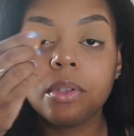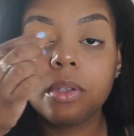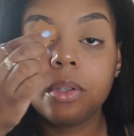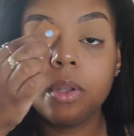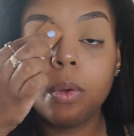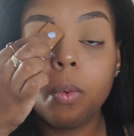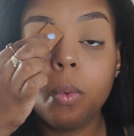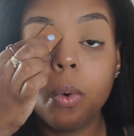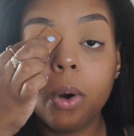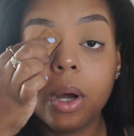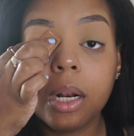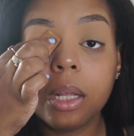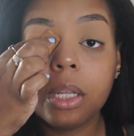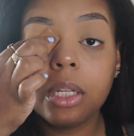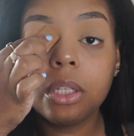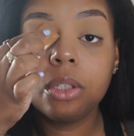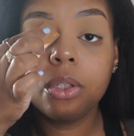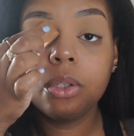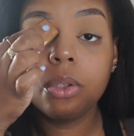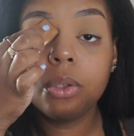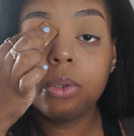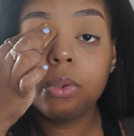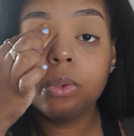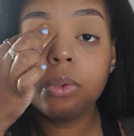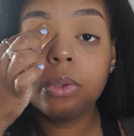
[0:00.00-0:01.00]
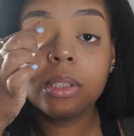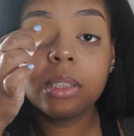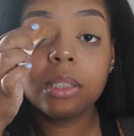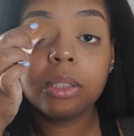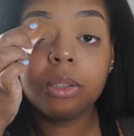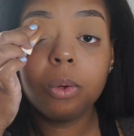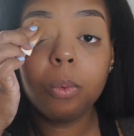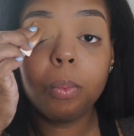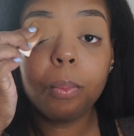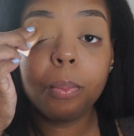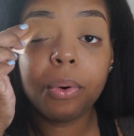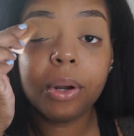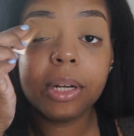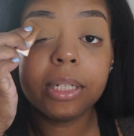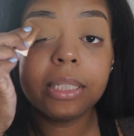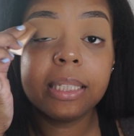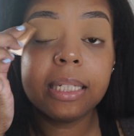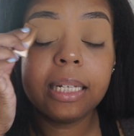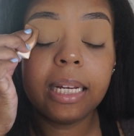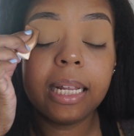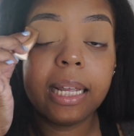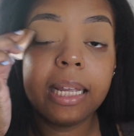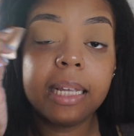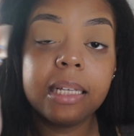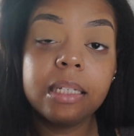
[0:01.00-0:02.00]
you want to use, you press
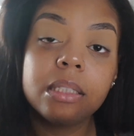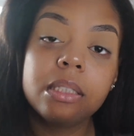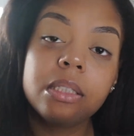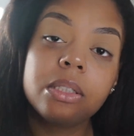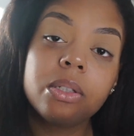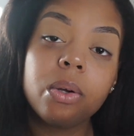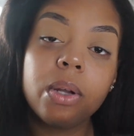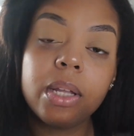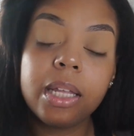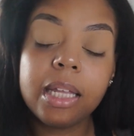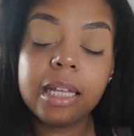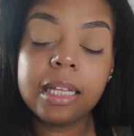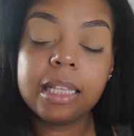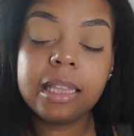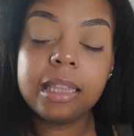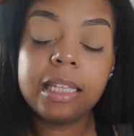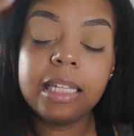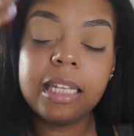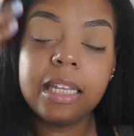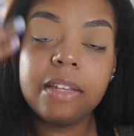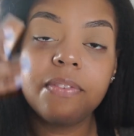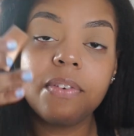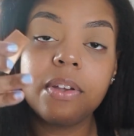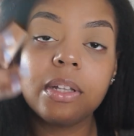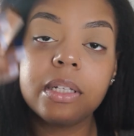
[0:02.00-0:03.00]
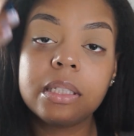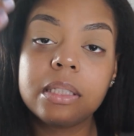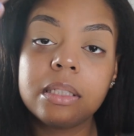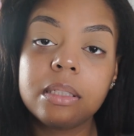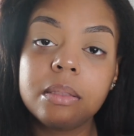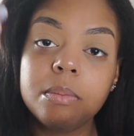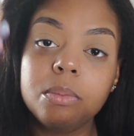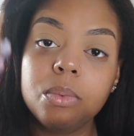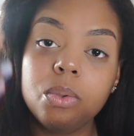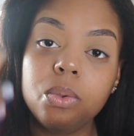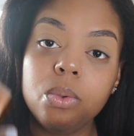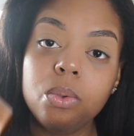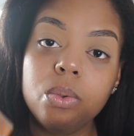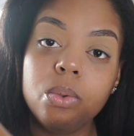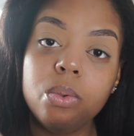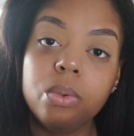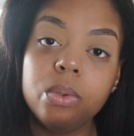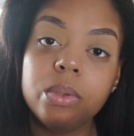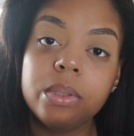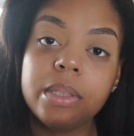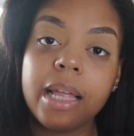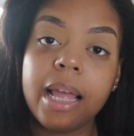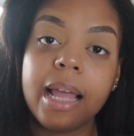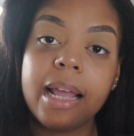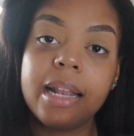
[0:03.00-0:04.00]
it in so it could leave it
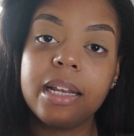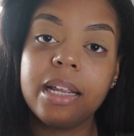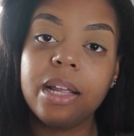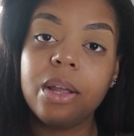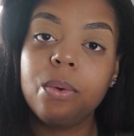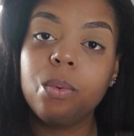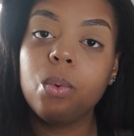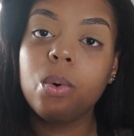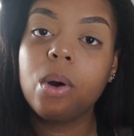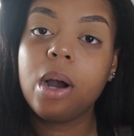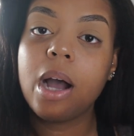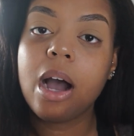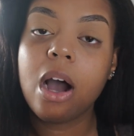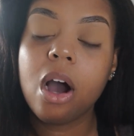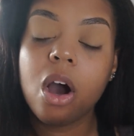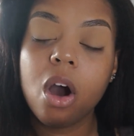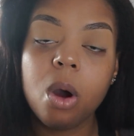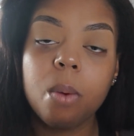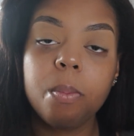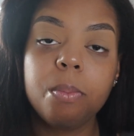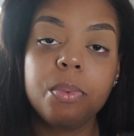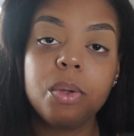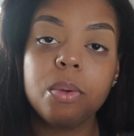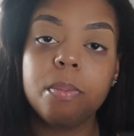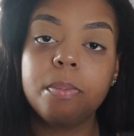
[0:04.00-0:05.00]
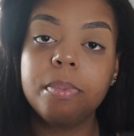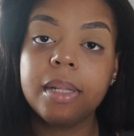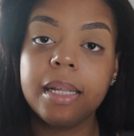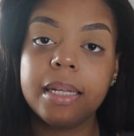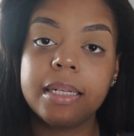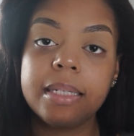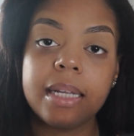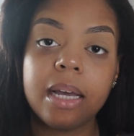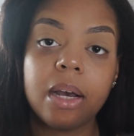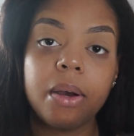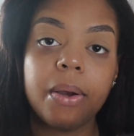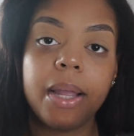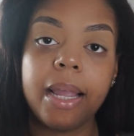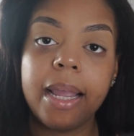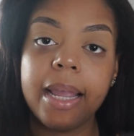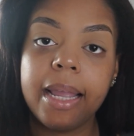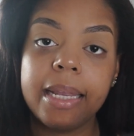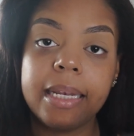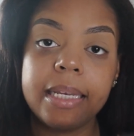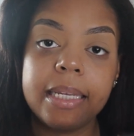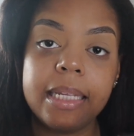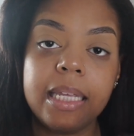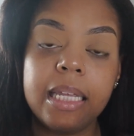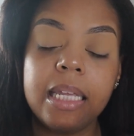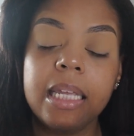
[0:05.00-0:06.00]
smooth, and it will help you blend out
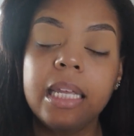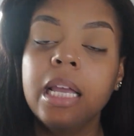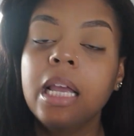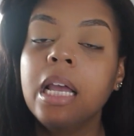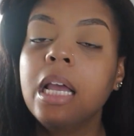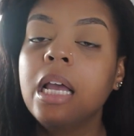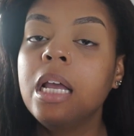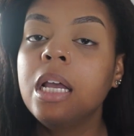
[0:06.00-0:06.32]
any,